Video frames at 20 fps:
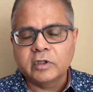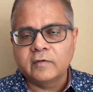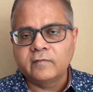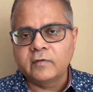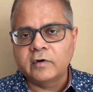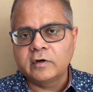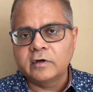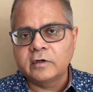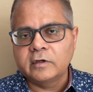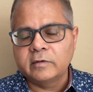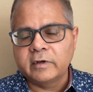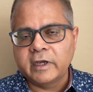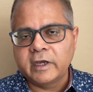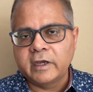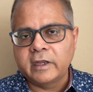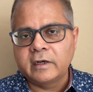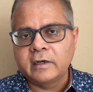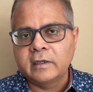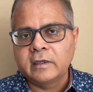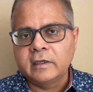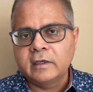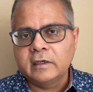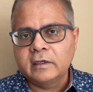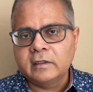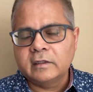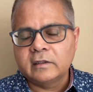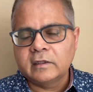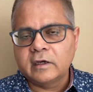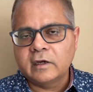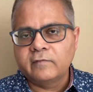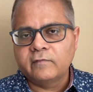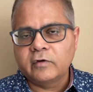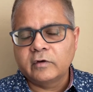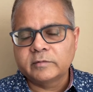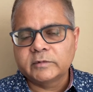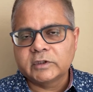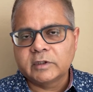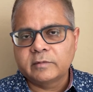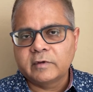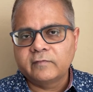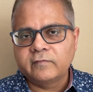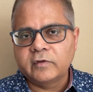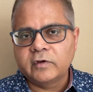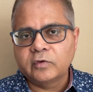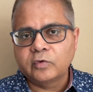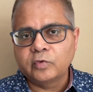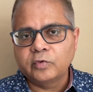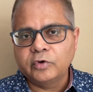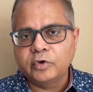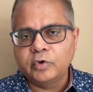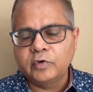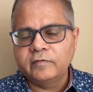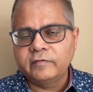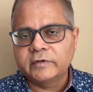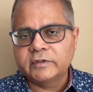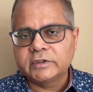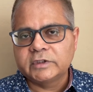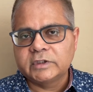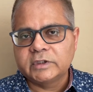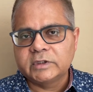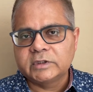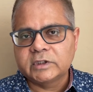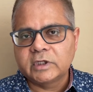the world and they are from some of the good universities